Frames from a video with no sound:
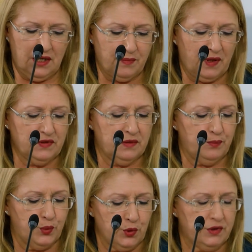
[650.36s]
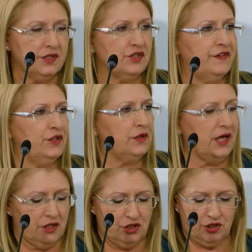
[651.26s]
about the importance of
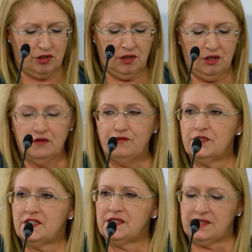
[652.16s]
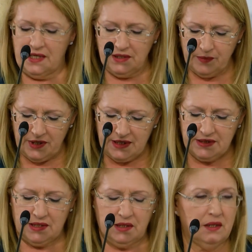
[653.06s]
education for
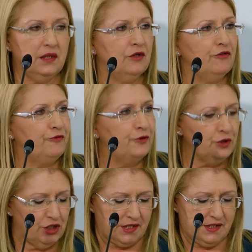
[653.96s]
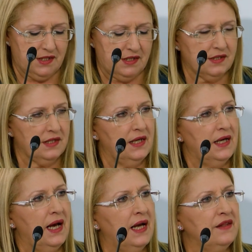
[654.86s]
sustainability, food justice,
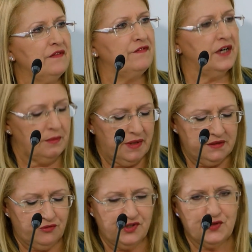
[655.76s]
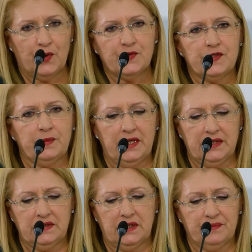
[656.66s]
and environmental
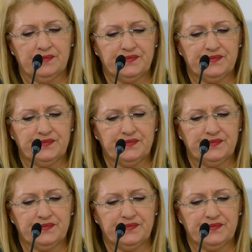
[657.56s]
responsibility.